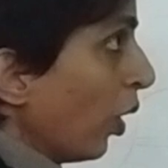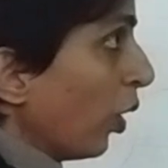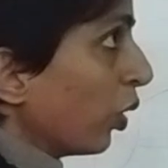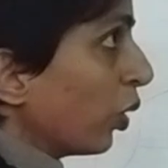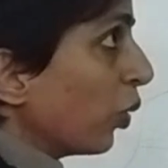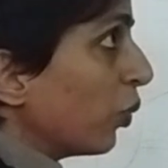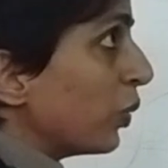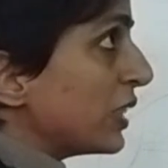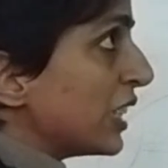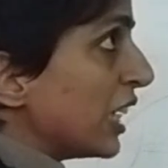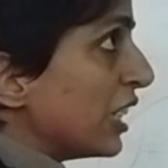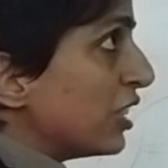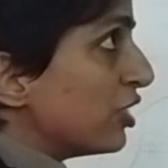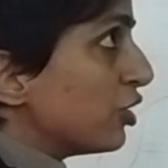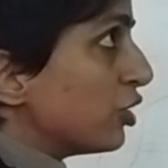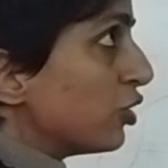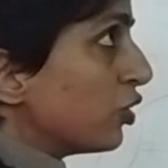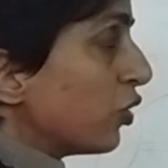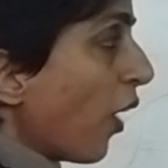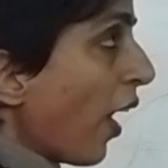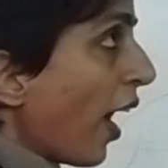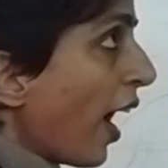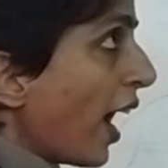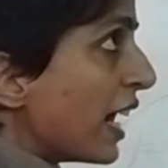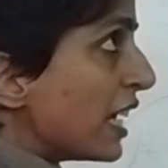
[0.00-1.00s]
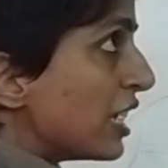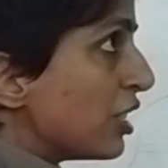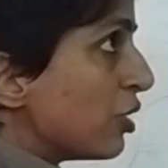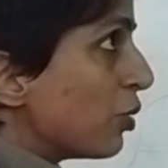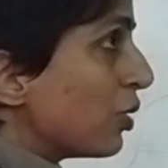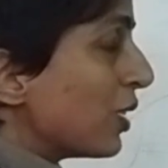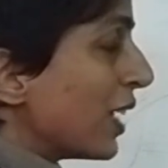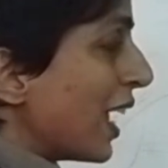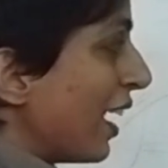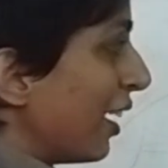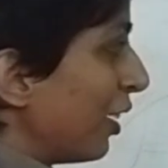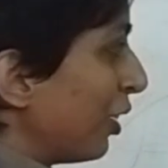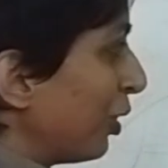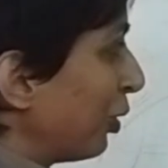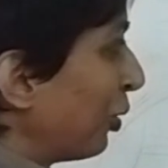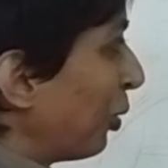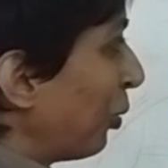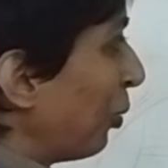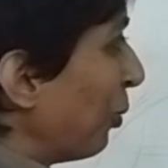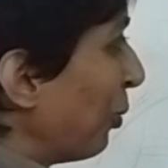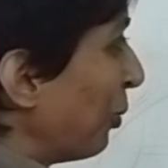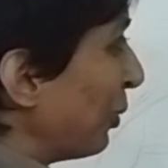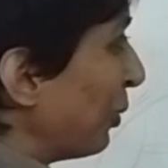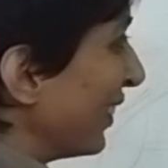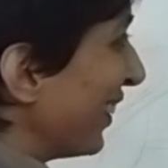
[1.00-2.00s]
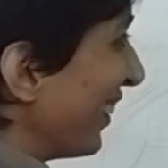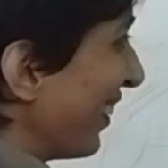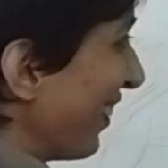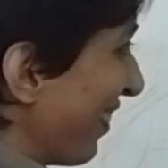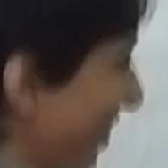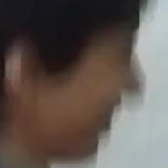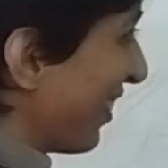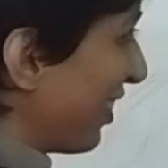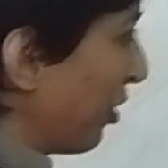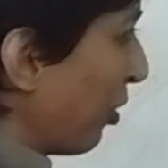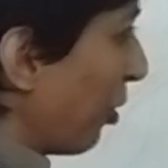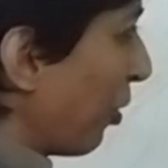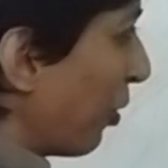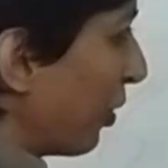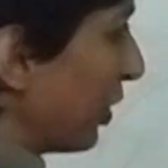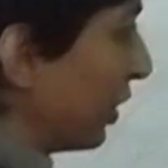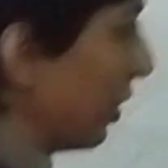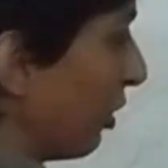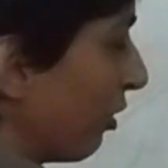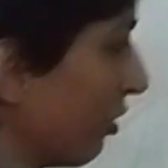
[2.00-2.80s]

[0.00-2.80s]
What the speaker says: So which I try to tell through the story